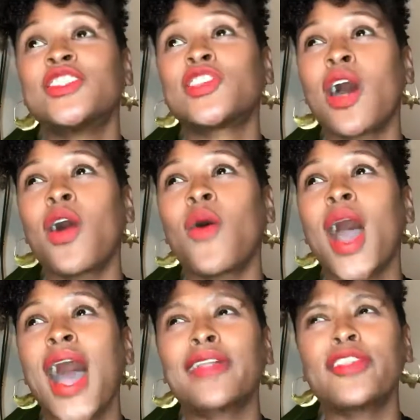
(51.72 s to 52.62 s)
So
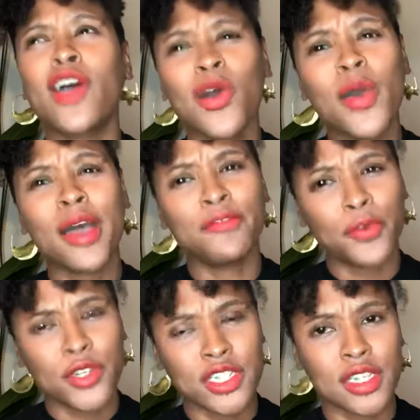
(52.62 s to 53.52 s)
I know,
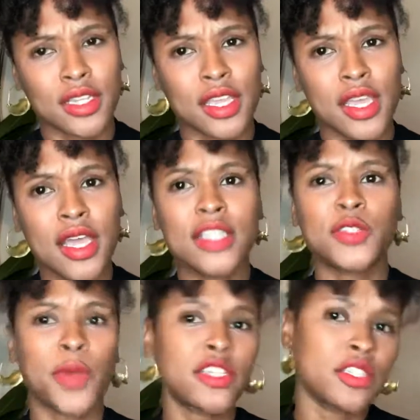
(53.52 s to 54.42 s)
unfortunately,
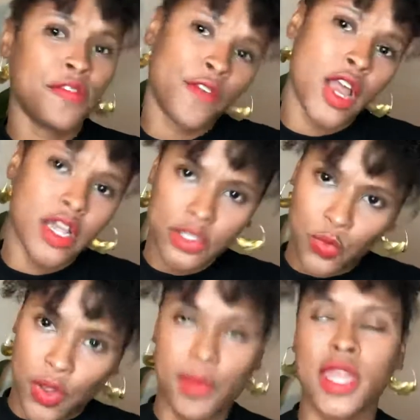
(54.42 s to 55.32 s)
especially for us
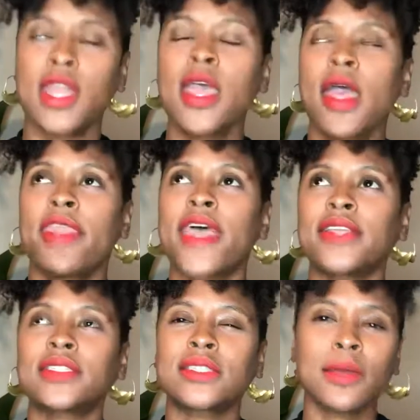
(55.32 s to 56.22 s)
women,
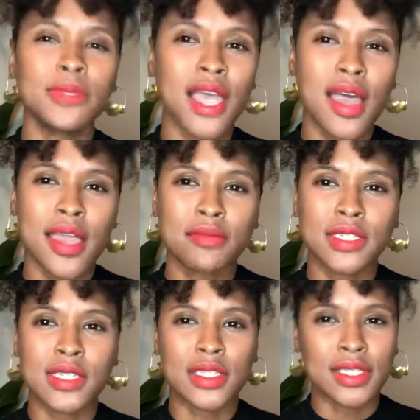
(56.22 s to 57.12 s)
that
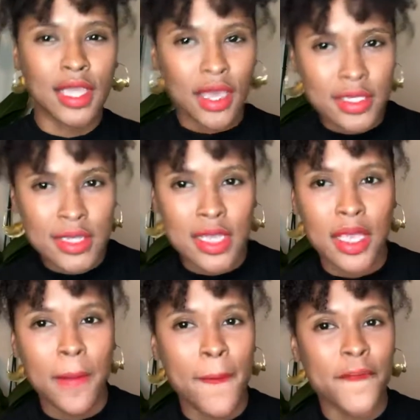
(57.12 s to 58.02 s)
sometimes
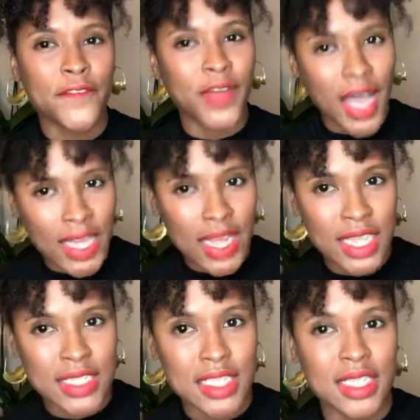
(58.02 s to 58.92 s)
discussing
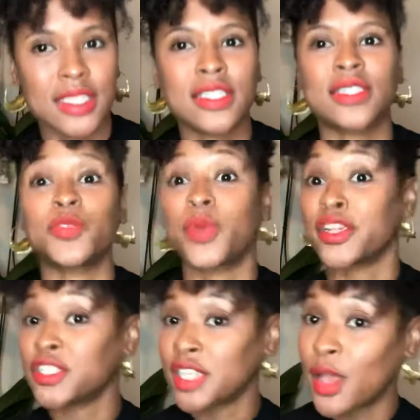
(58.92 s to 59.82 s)
finances,
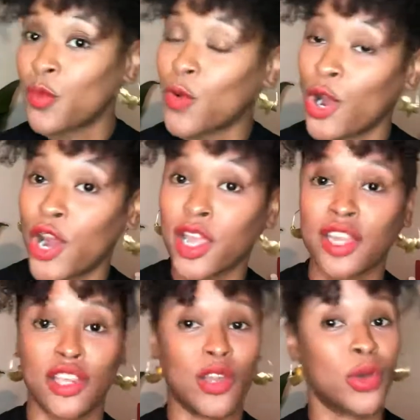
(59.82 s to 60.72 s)
especially at
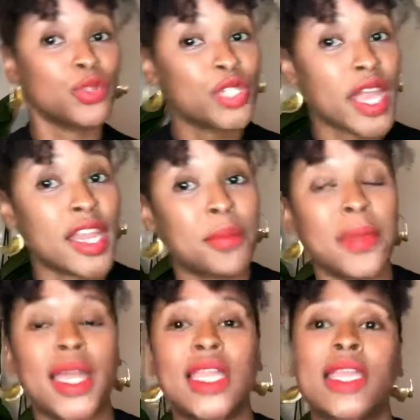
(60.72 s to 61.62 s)
work, negotiating
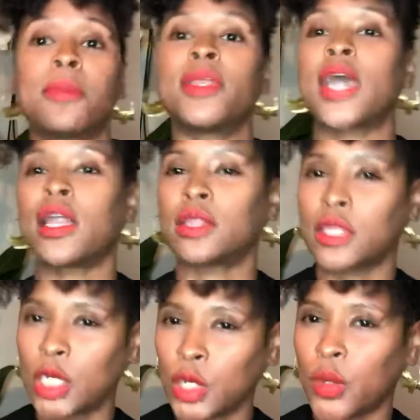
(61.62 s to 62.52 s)
money can be a
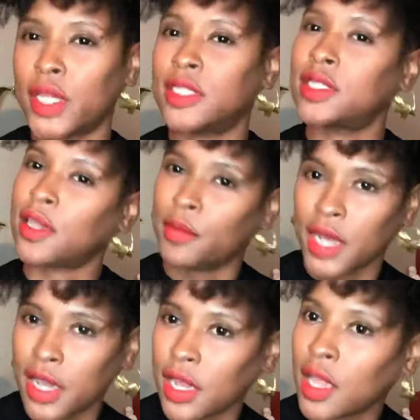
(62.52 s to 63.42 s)
little
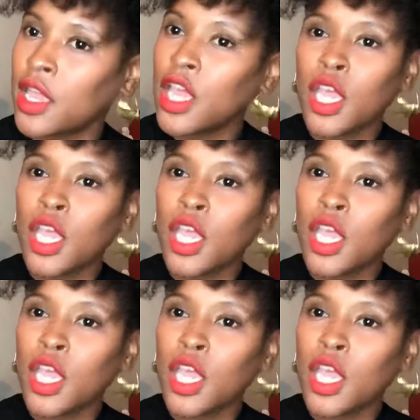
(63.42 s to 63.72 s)
intimidating.